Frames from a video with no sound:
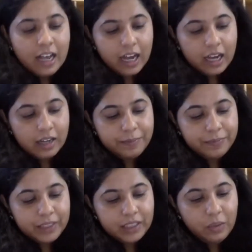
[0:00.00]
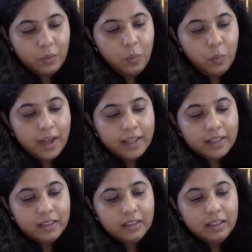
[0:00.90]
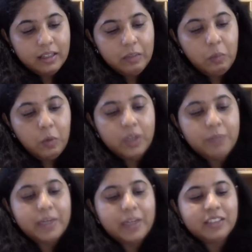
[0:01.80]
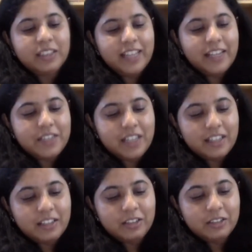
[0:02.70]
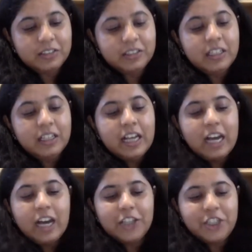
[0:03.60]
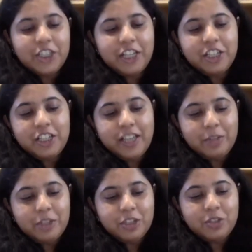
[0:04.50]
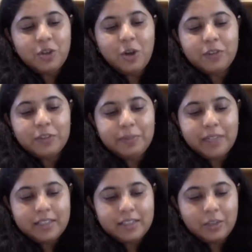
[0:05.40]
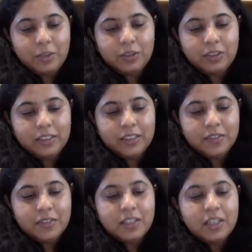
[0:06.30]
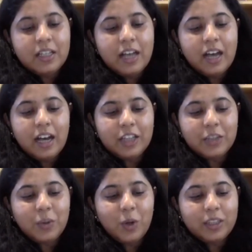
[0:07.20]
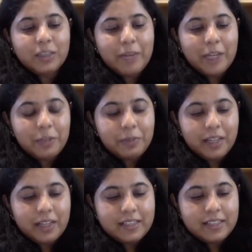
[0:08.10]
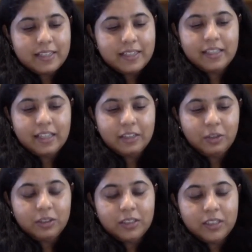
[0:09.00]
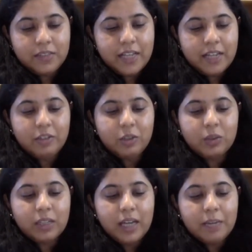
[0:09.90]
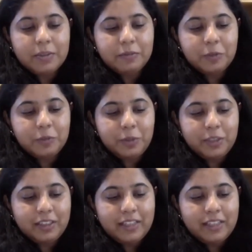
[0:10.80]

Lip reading: What about the life cycle GHG emissions of the plastic alternatives? Do all the bioplastics and the other alternatives have a lower carbon footprint